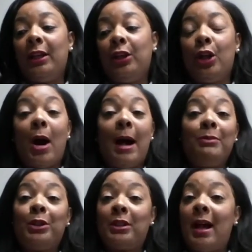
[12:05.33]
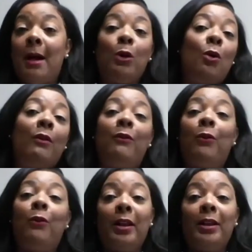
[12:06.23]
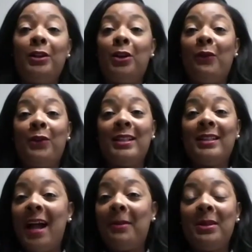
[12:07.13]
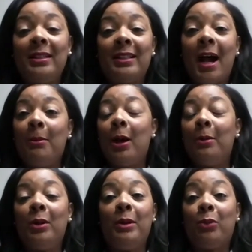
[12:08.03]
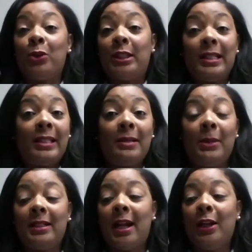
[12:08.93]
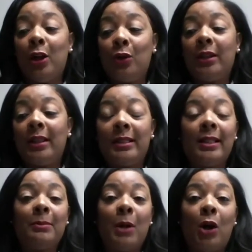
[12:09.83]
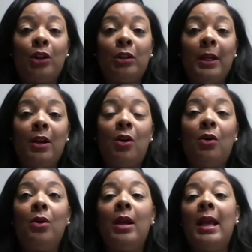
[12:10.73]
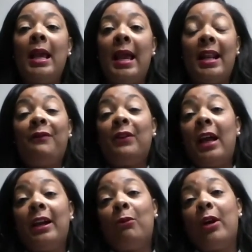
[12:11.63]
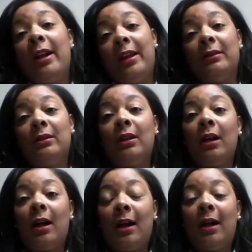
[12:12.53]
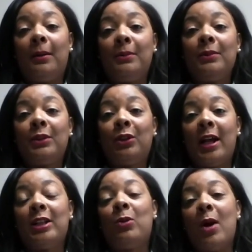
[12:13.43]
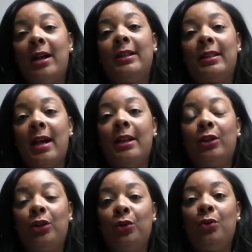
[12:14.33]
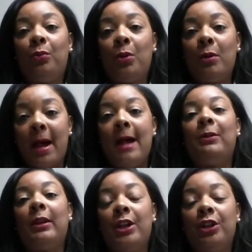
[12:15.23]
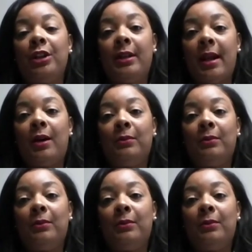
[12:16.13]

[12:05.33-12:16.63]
you know, I'm going for it. You know, if it doesn't happen this time, I'm going to be persistent because I know that this is my ultimate goal, and I feel like I'm ready. So that's why I decided to put my application in now.